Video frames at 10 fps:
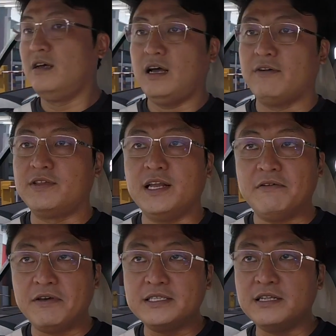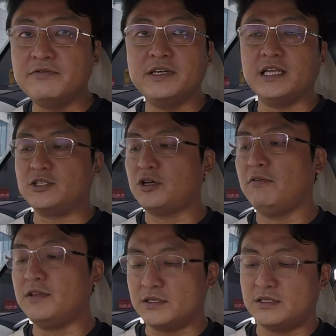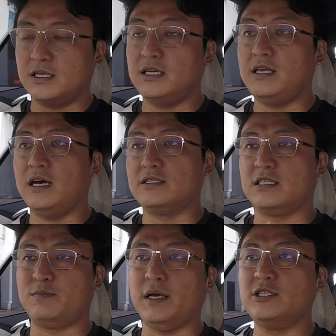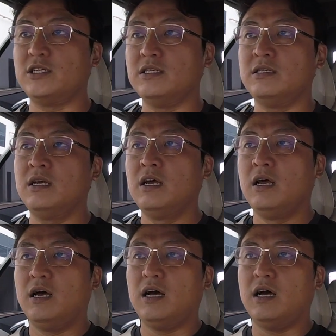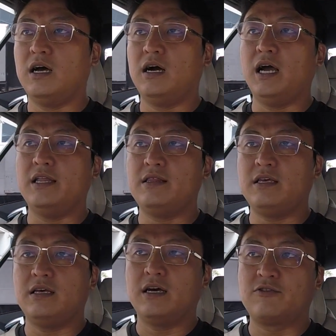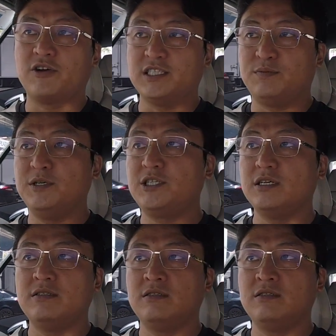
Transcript: after they facelift it, they solved the suspension and the transmission